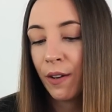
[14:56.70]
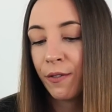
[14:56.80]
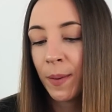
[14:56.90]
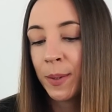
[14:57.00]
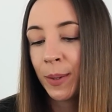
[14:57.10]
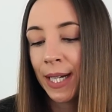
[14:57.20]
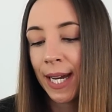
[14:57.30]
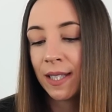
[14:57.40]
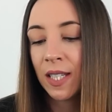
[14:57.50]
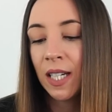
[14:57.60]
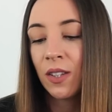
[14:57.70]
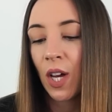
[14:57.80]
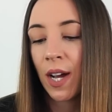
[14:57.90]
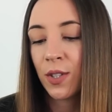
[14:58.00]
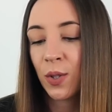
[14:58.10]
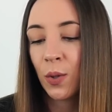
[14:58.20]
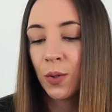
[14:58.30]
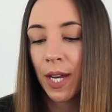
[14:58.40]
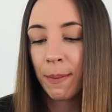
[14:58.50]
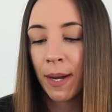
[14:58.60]
February 18th, I
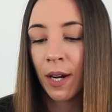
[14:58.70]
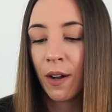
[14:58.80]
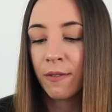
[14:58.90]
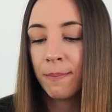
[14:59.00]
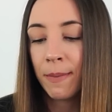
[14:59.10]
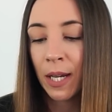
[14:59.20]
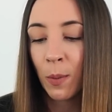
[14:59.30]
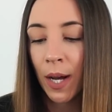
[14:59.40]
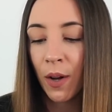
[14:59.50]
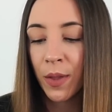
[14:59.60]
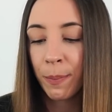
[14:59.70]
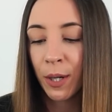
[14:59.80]
sold a pair of Madewell, the